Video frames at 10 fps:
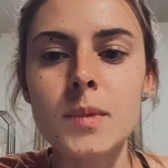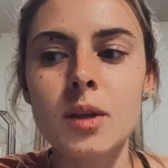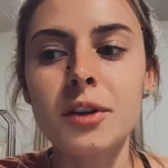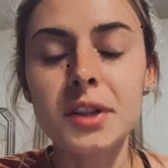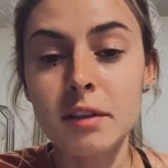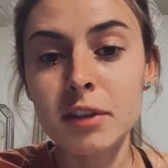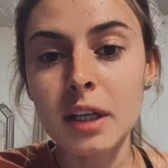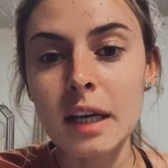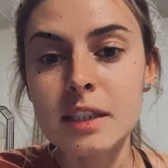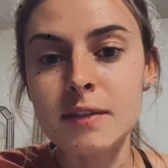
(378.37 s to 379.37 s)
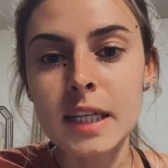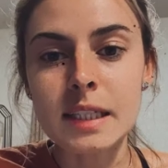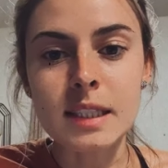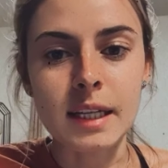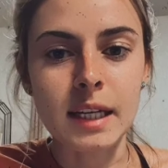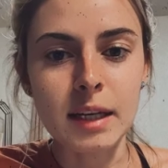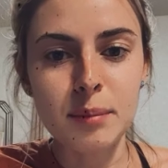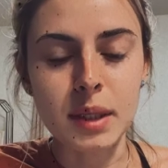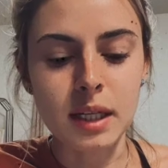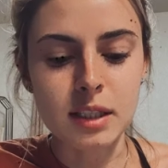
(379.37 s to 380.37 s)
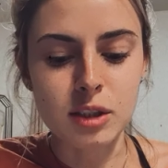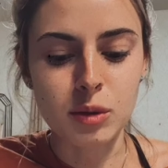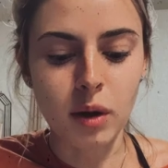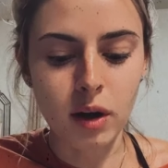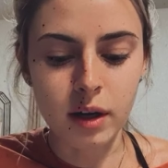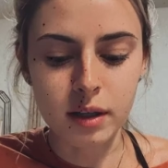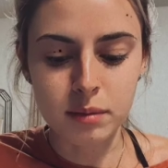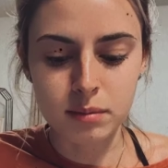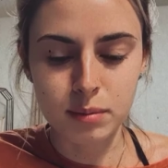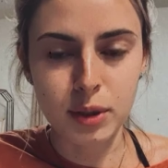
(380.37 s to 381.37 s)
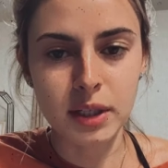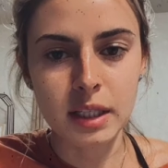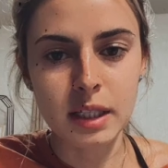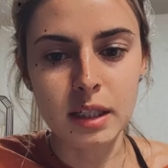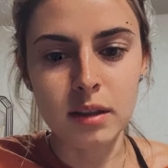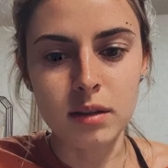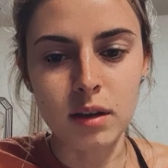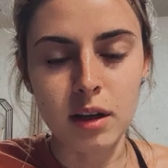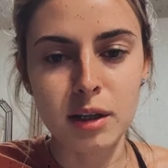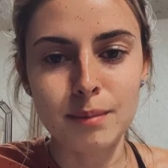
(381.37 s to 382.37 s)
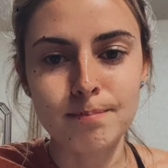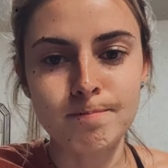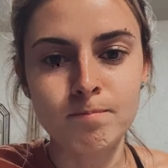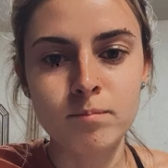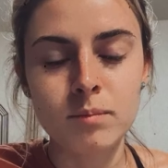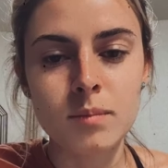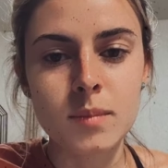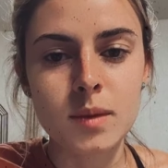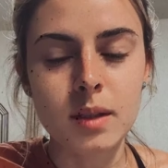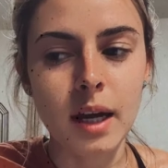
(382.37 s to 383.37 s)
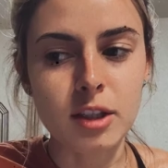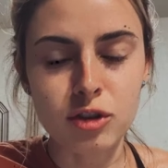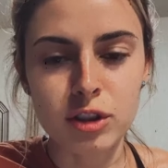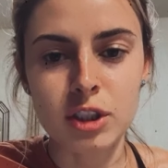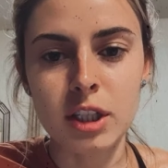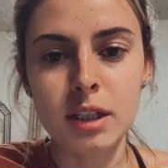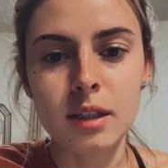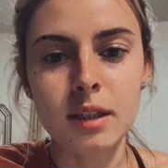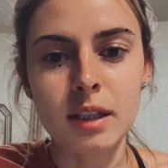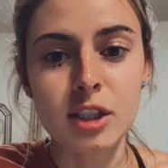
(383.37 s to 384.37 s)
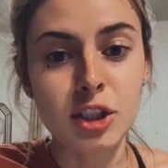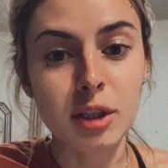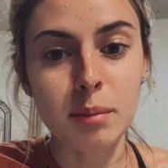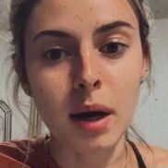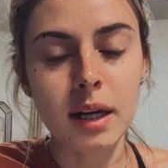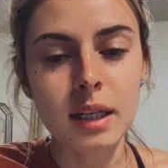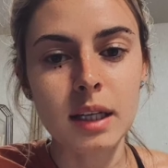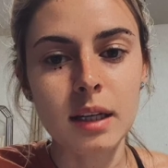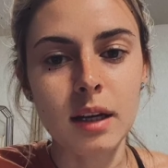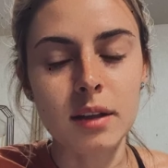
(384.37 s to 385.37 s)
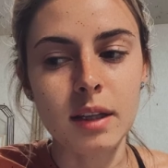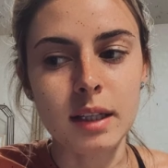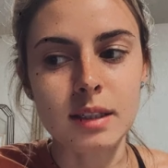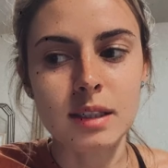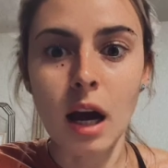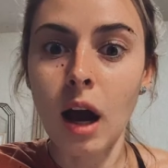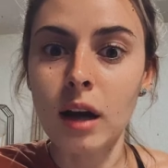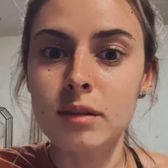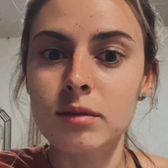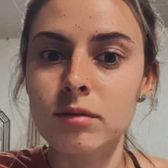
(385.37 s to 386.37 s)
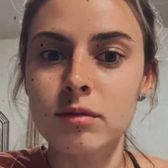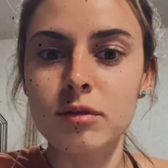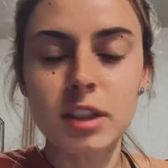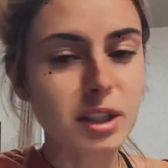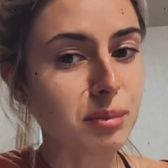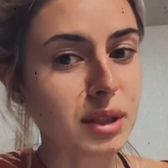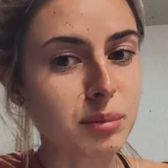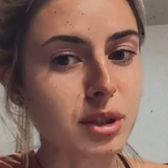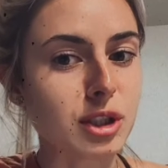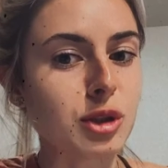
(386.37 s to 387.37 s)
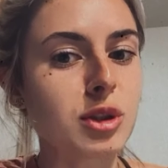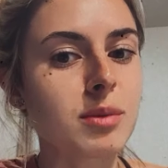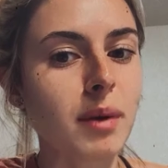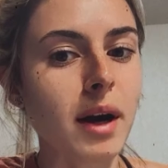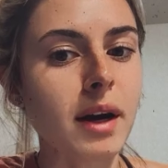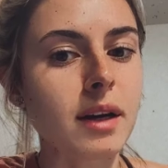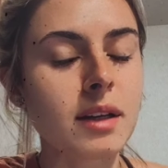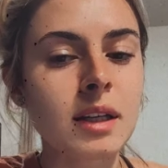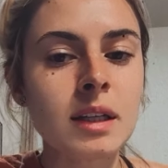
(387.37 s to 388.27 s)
your liver kind of takes a hit because you are putting in estrogen into your body that's not really being produced by